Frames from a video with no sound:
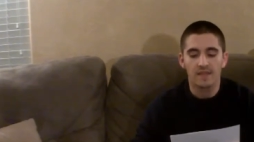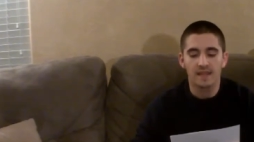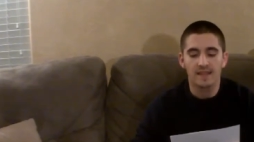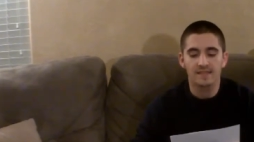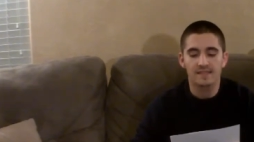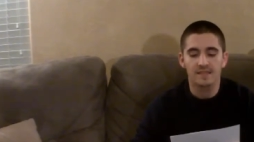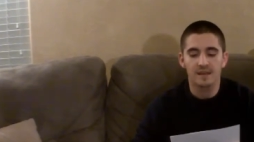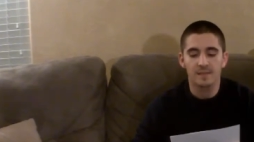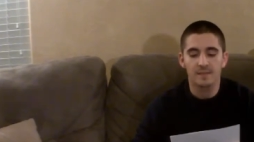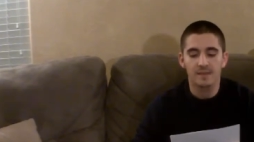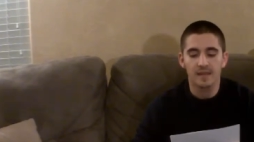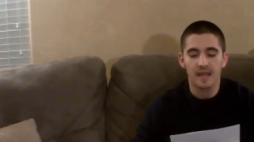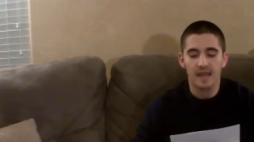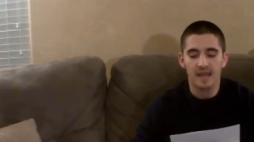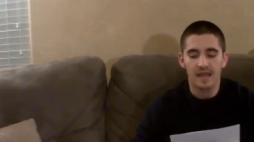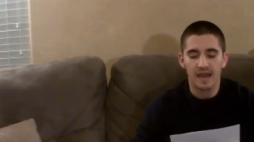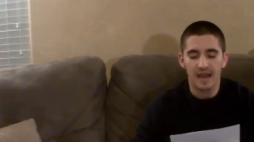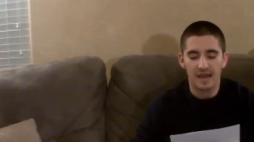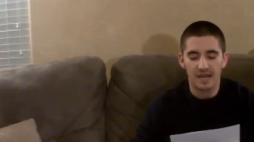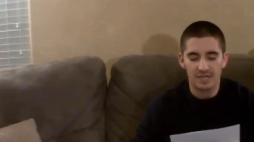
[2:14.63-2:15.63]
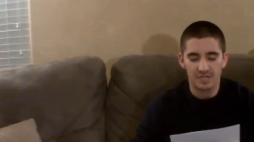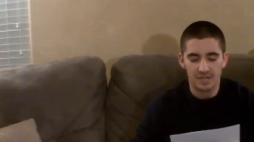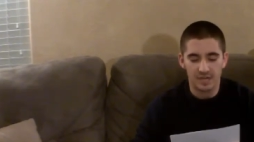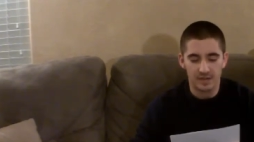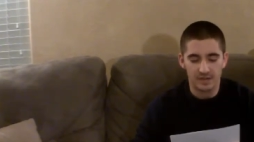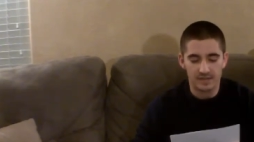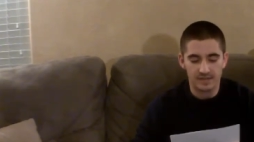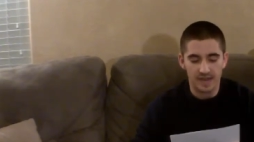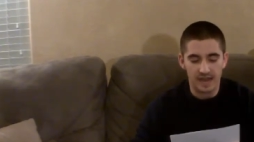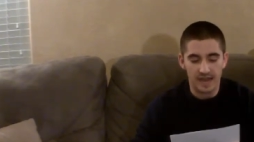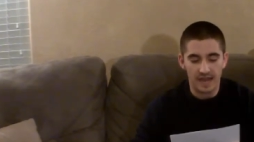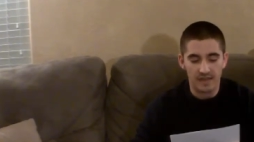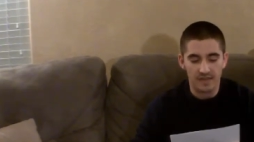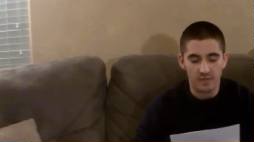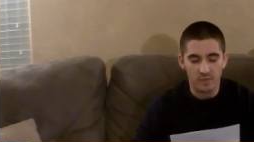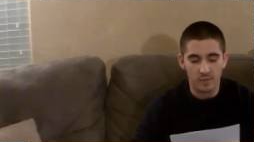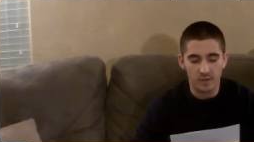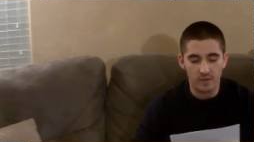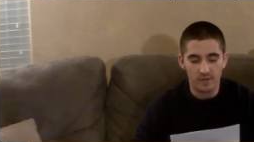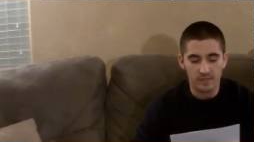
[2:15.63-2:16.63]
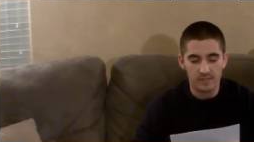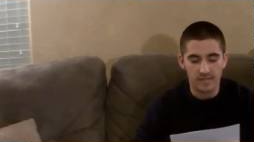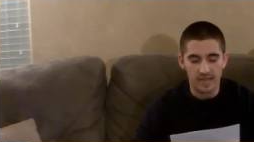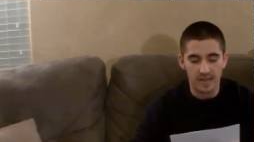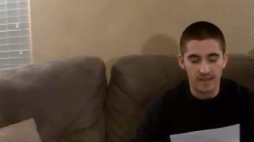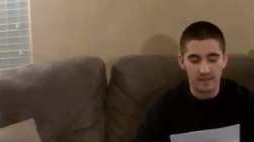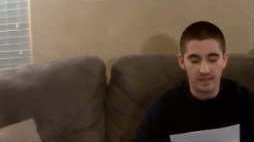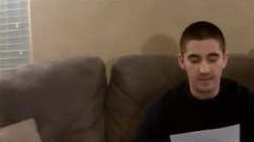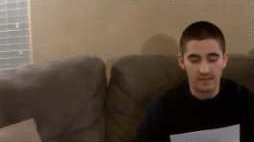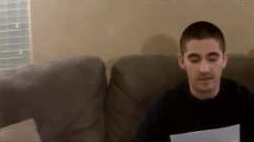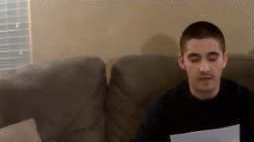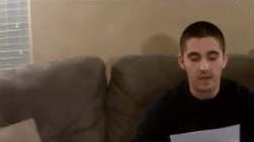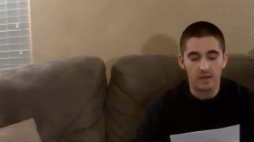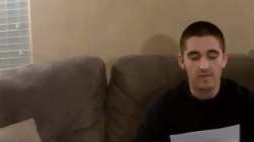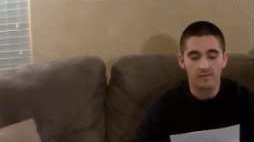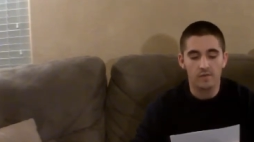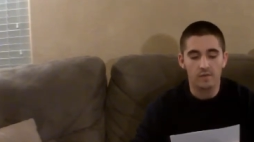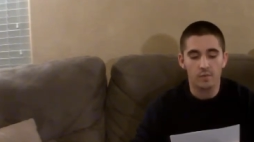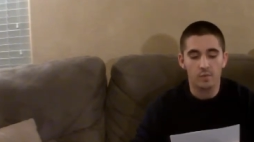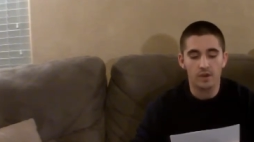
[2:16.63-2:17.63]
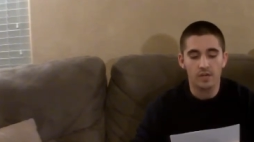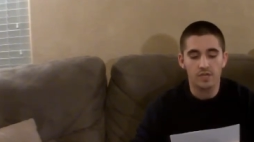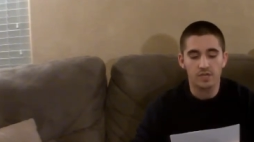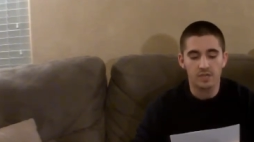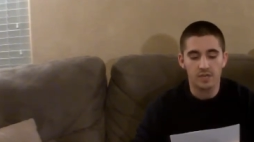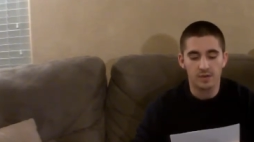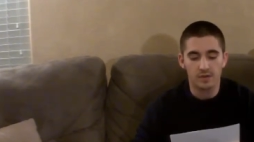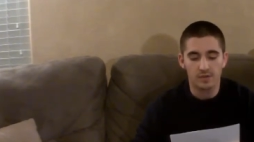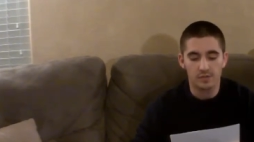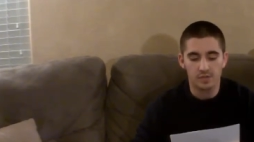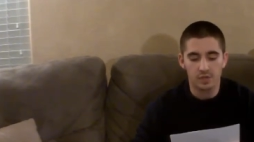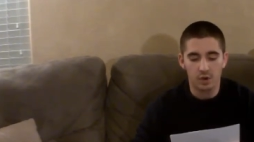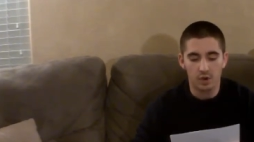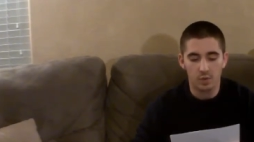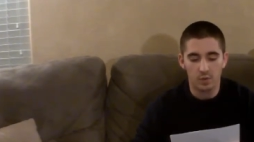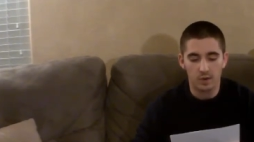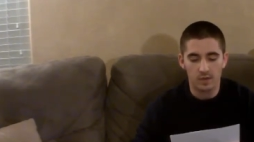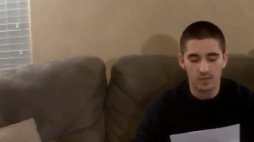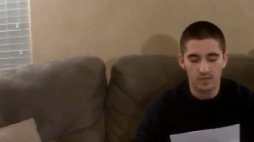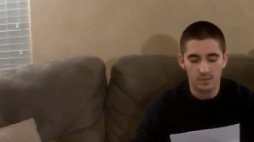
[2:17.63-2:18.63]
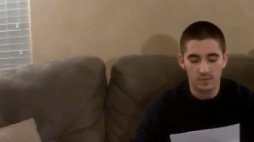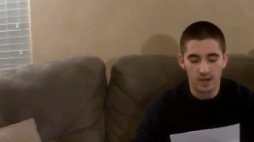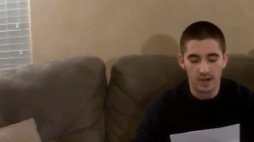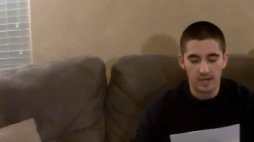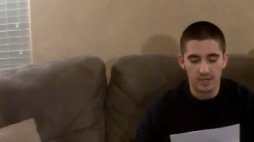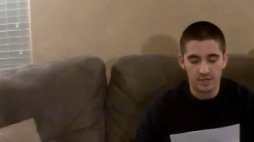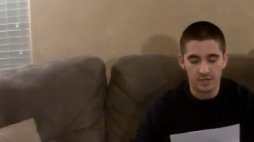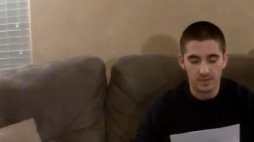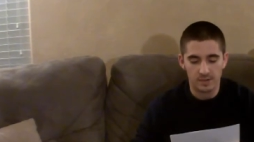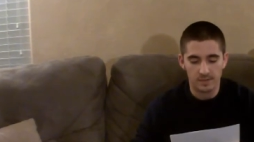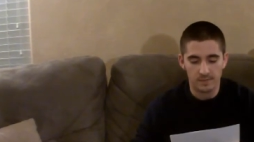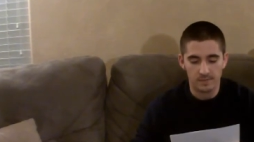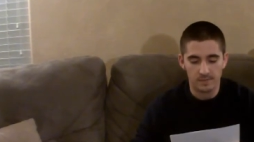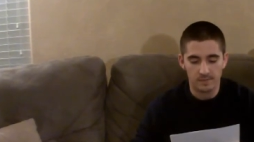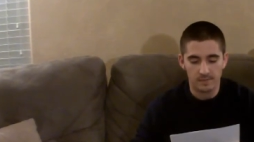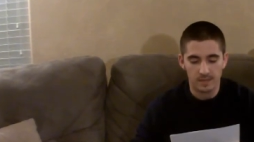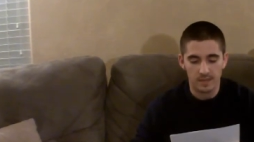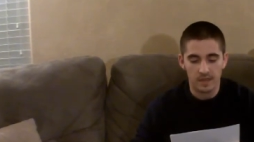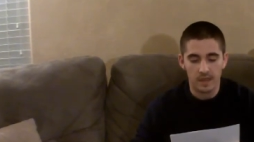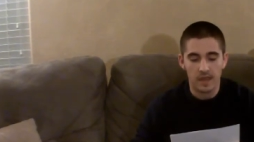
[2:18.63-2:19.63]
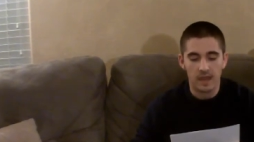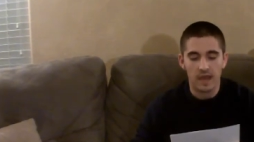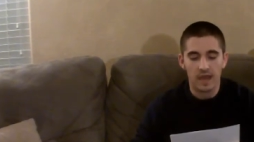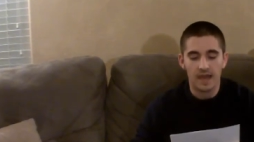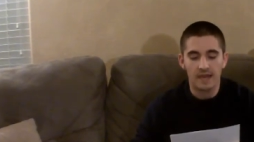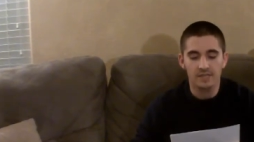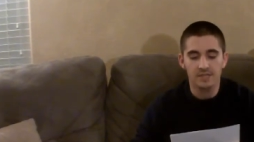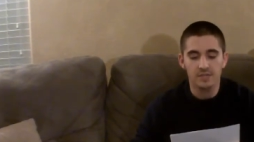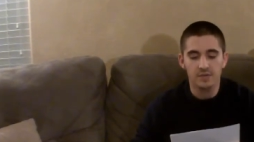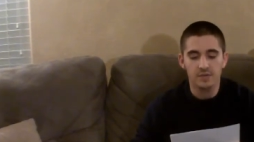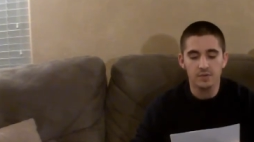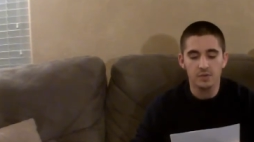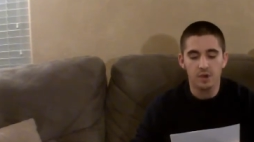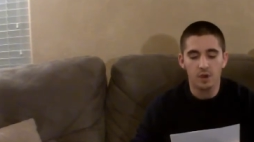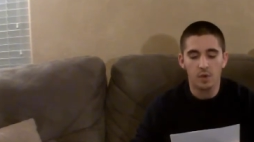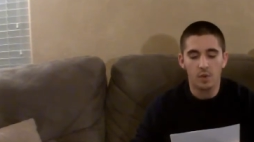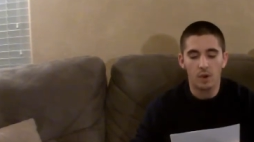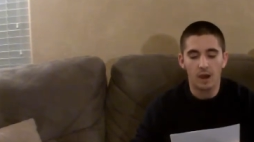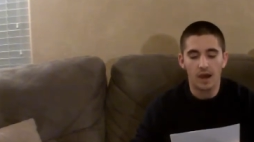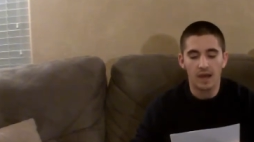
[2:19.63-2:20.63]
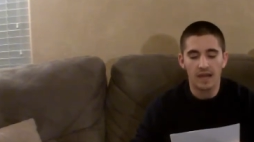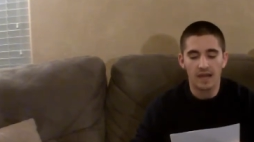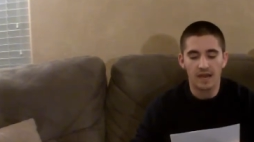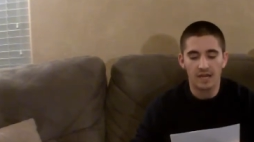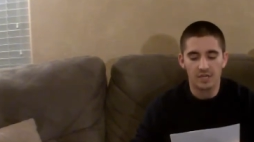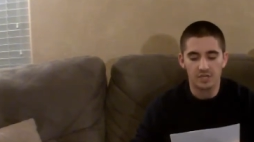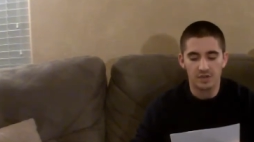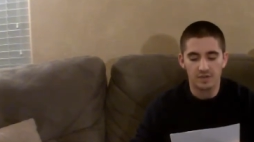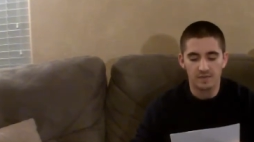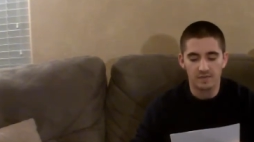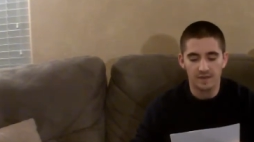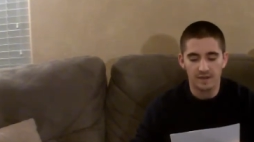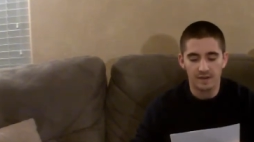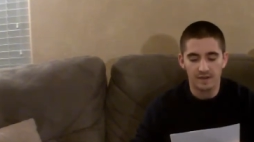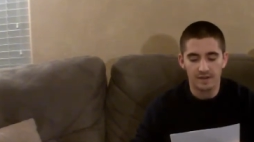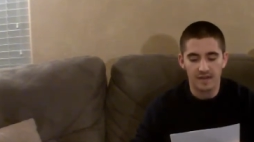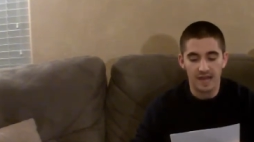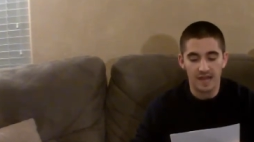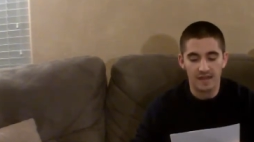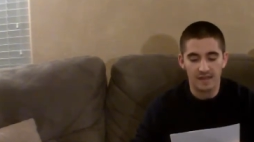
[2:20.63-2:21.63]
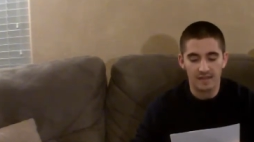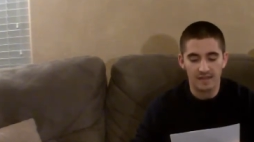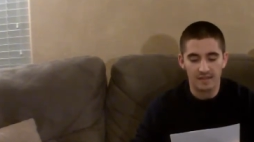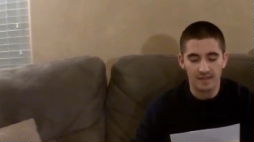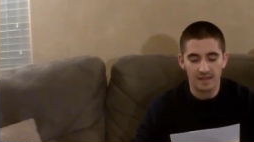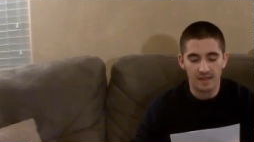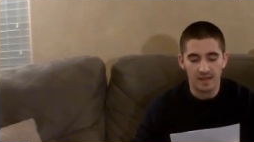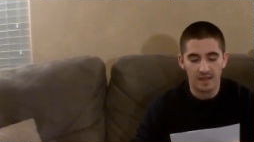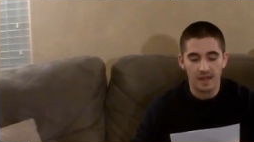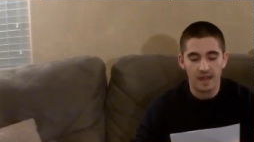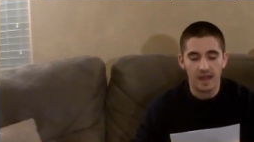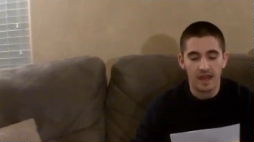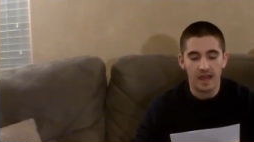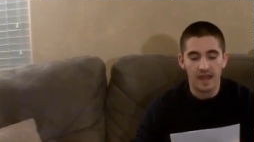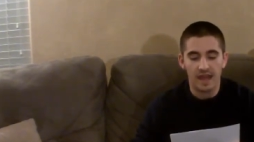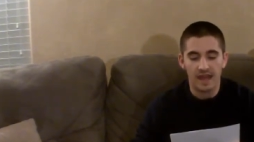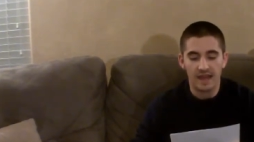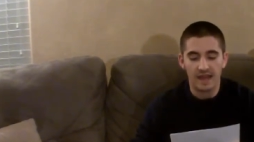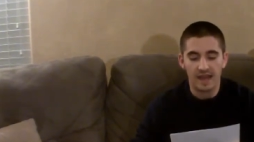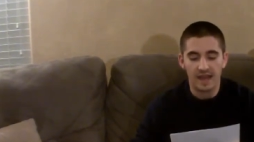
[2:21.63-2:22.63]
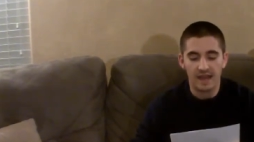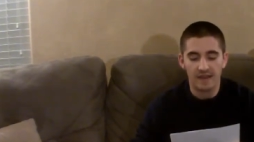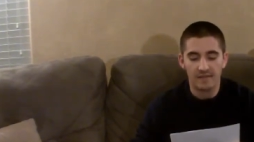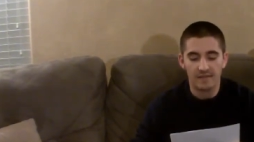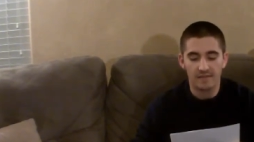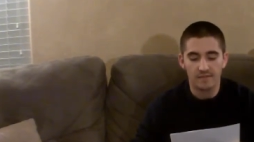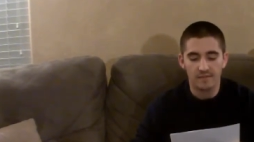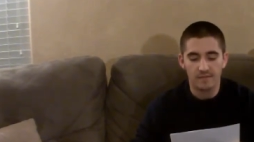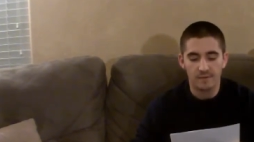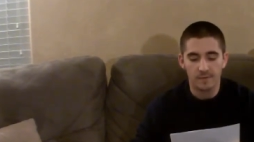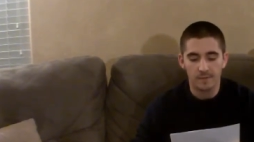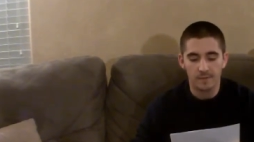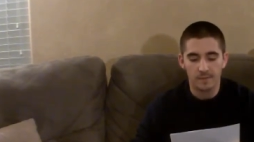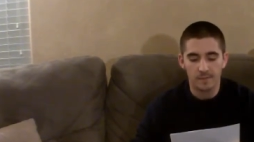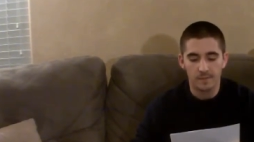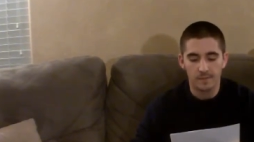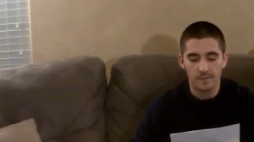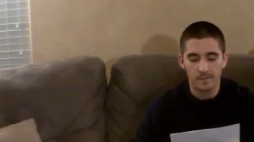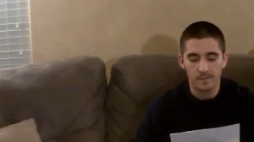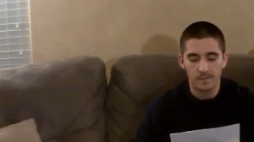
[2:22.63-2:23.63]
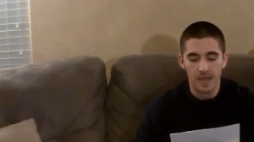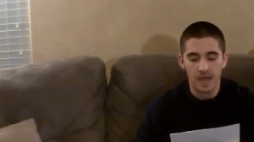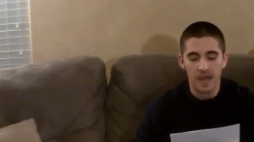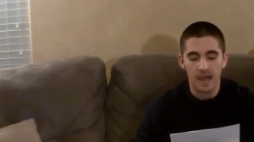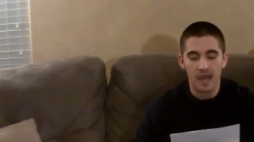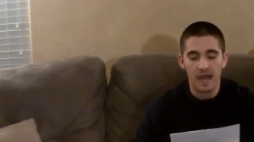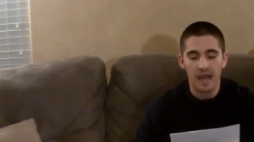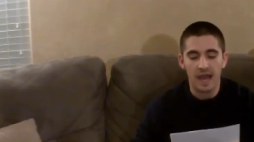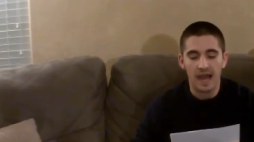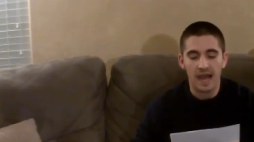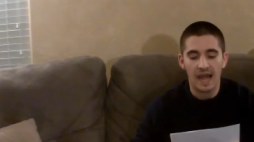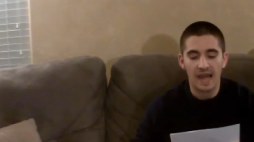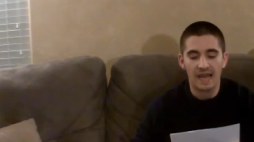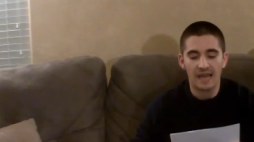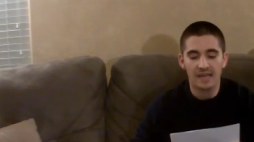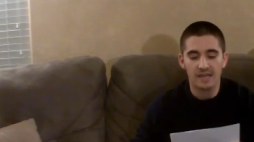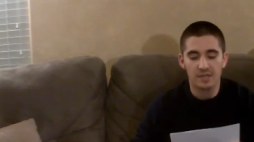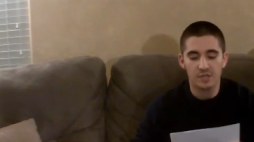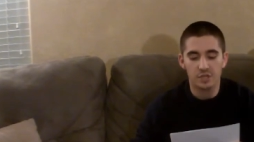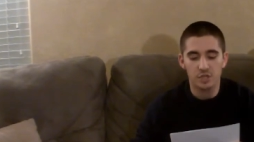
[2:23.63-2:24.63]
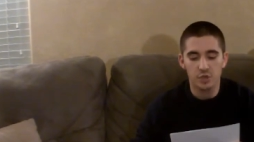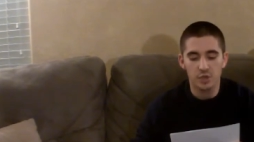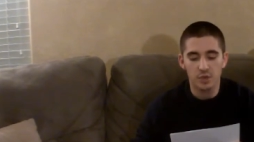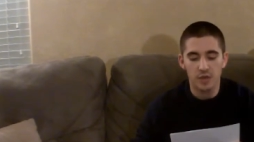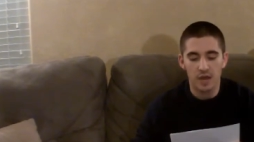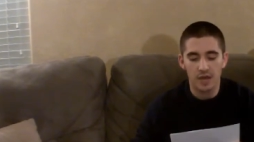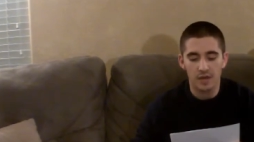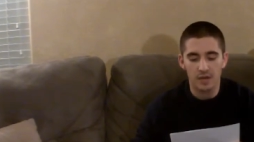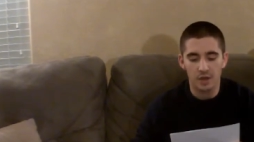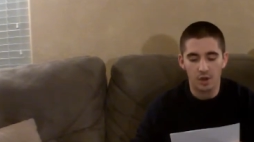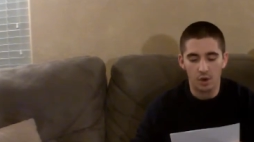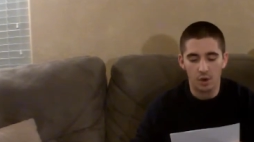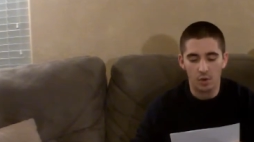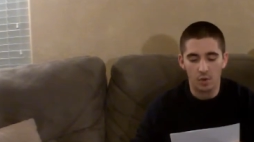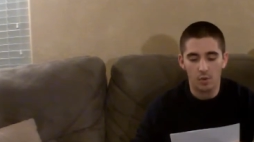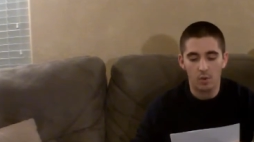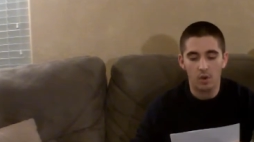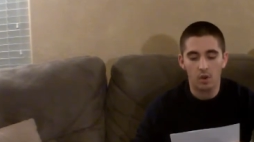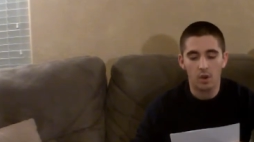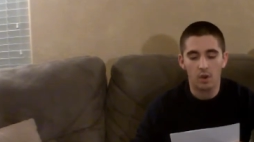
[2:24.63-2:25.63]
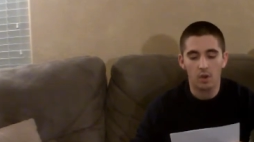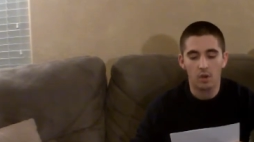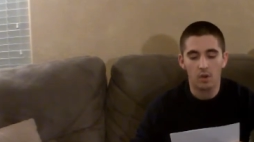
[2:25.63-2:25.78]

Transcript: that some day I shall die the real death from which there is no resurrection. I do know why I should fear death. I have I do not know